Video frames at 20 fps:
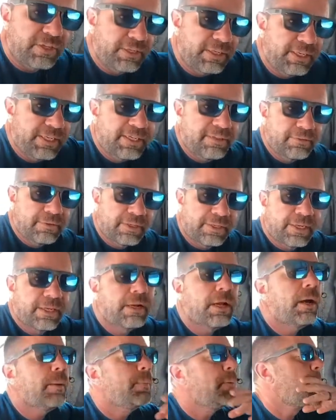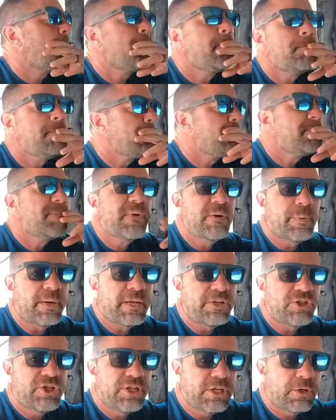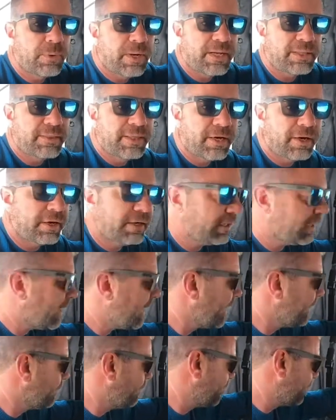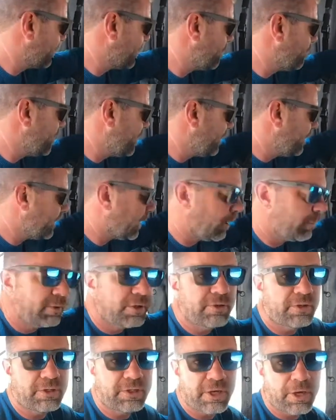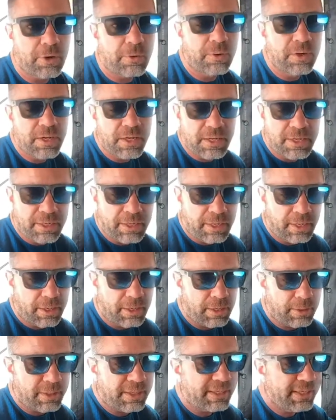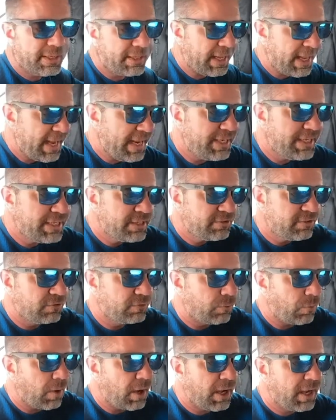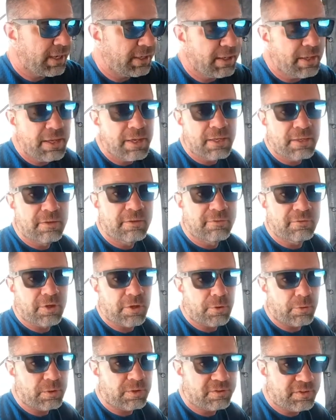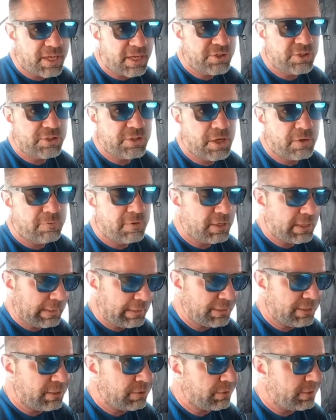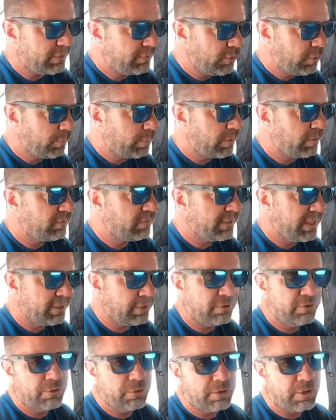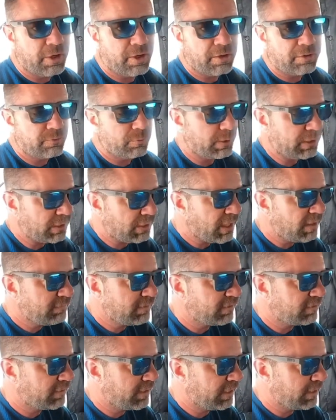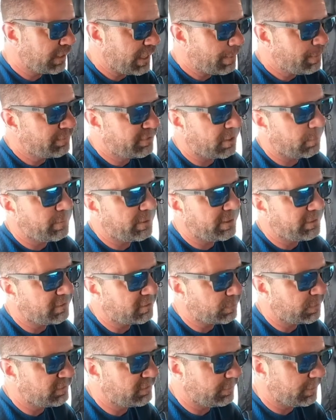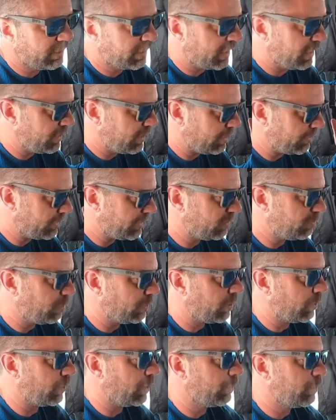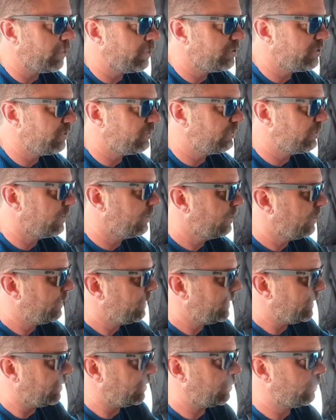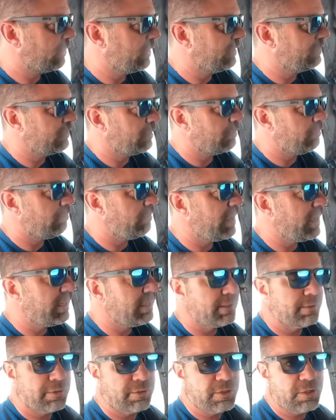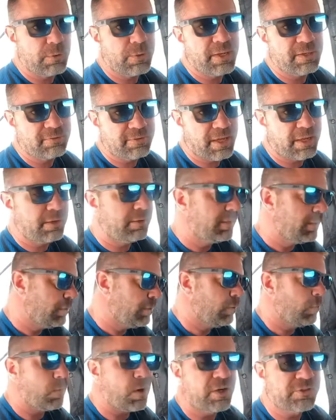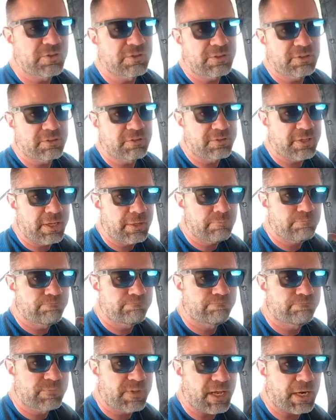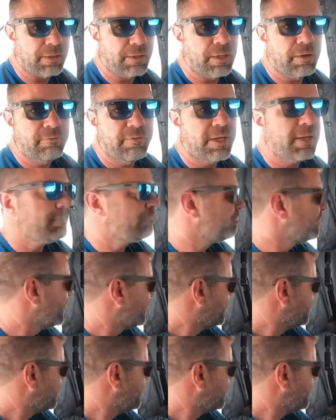I can easily get up to my chin right there at night, put on a beanie, I'm good to go. Again, 80 inches wide, so it's got you covered, literally two person and our two dogs. We love this thing. MSRP is $379, have links below to purchase. Again, Thermarest, made in the USA, Washington State. Gotta love that.